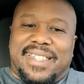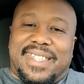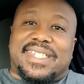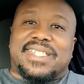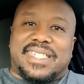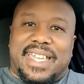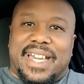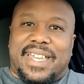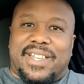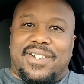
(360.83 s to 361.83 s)
Let's just see
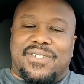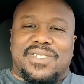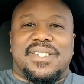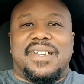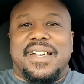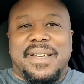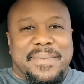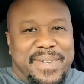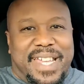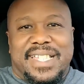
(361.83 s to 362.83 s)
how it goes.
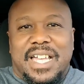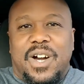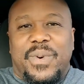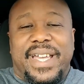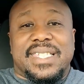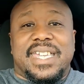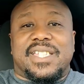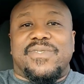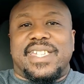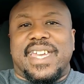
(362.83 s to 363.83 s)
But as always,
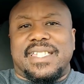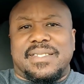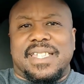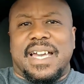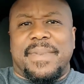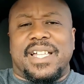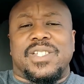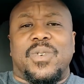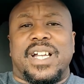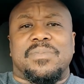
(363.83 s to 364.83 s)
thanks for taking some time out
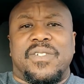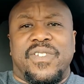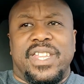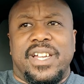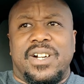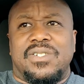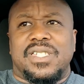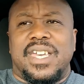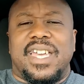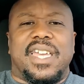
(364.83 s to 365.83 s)
to watch my
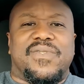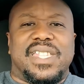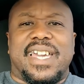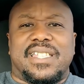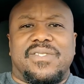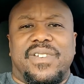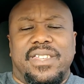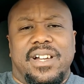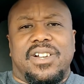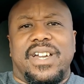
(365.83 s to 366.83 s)
videos. If you like this
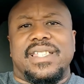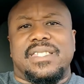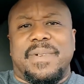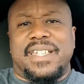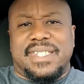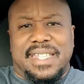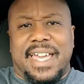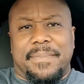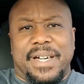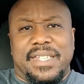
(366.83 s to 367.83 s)
video, go ahead and smash the
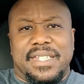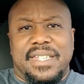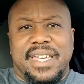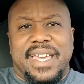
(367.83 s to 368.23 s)
like button.